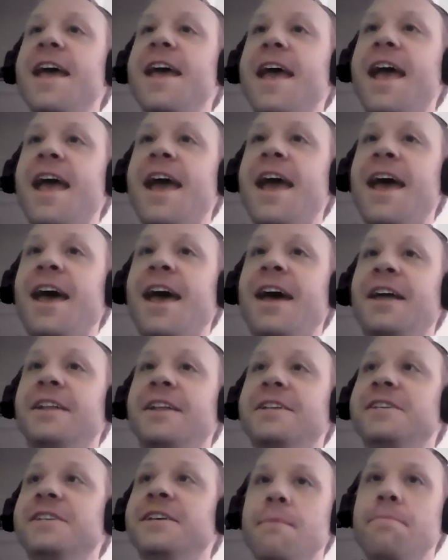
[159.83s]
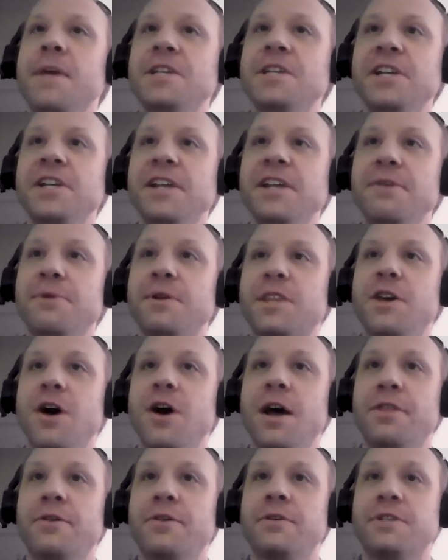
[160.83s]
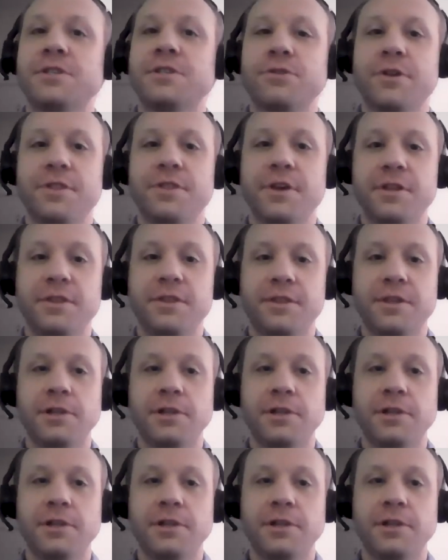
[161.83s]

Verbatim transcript: and basically what the authors sort of the